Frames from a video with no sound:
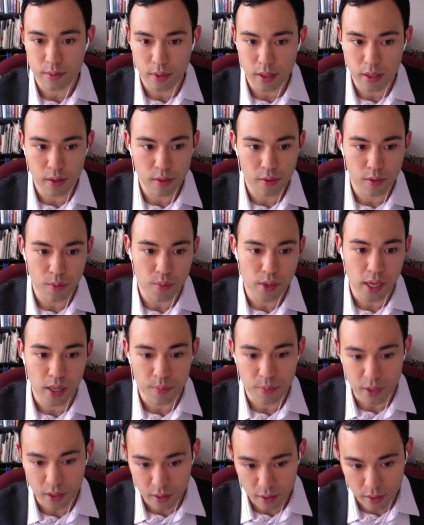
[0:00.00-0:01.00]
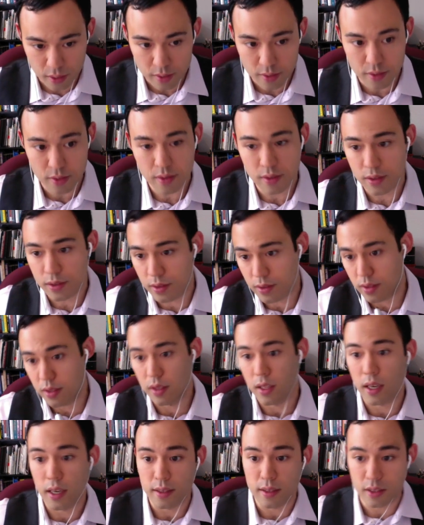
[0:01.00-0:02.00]
right off the bat, because this is a
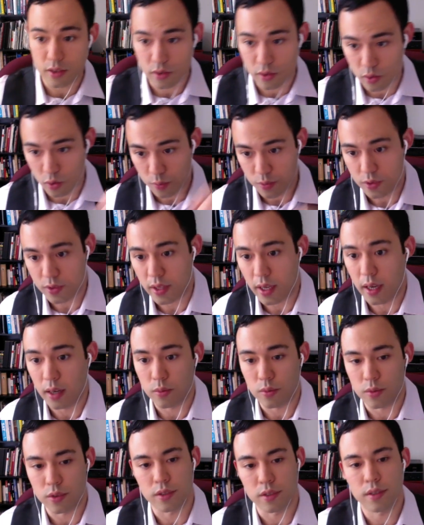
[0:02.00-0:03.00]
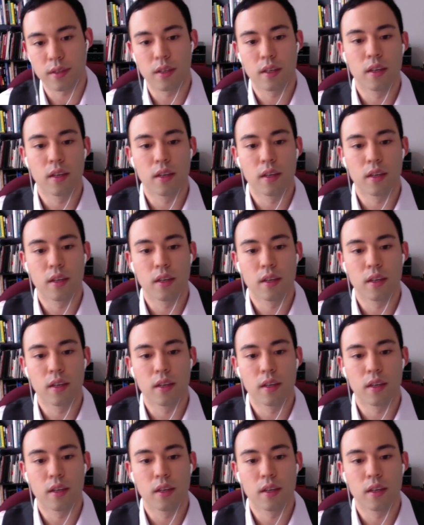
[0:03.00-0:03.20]
line that slopes downward.